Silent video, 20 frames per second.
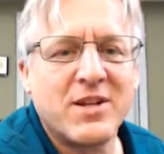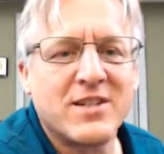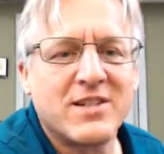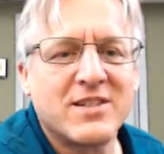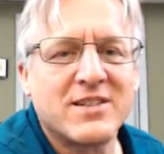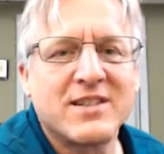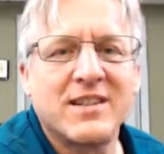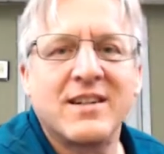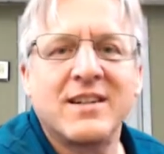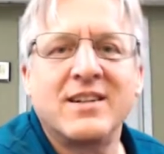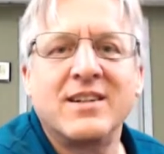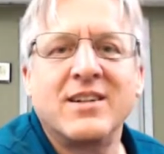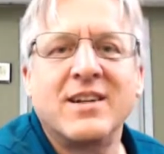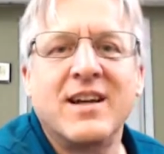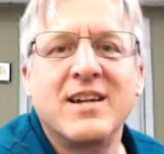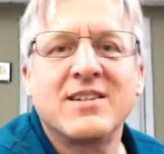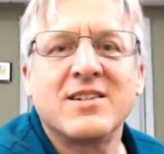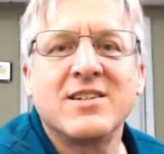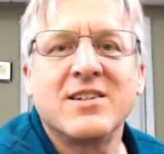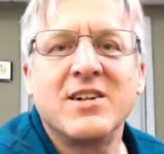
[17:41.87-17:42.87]
it's you
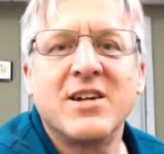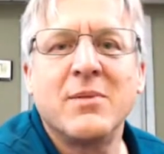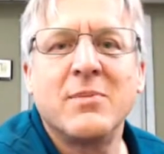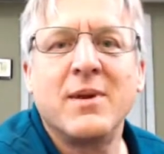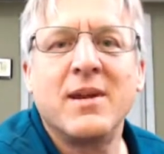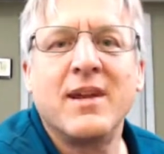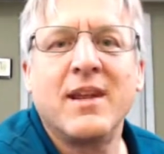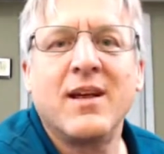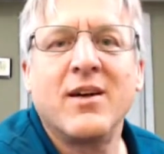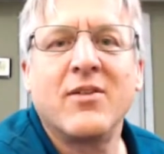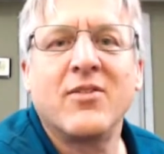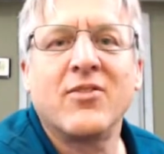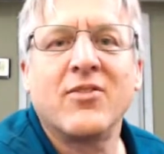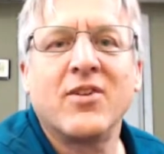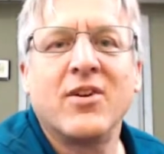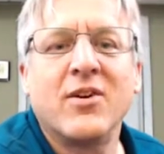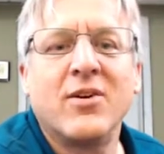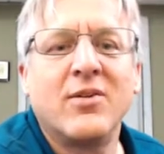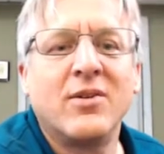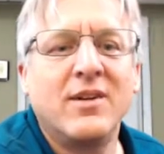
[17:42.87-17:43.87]
guys are hearing me now.
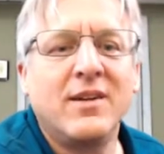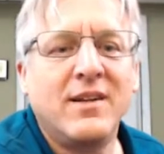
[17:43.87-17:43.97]
So